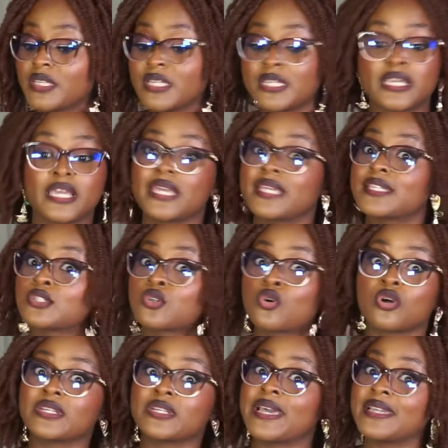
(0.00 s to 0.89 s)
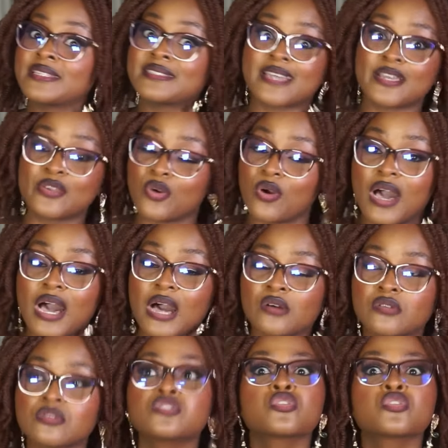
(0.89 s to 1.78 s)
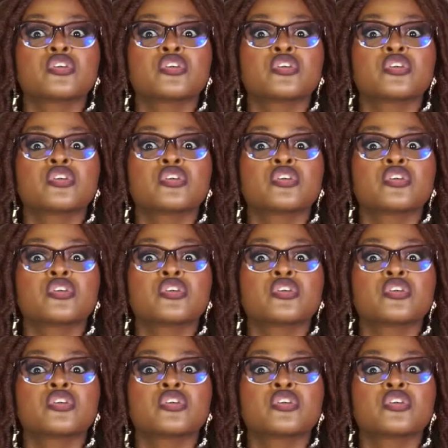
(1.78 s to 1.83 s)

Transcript: it's gonna enter your house.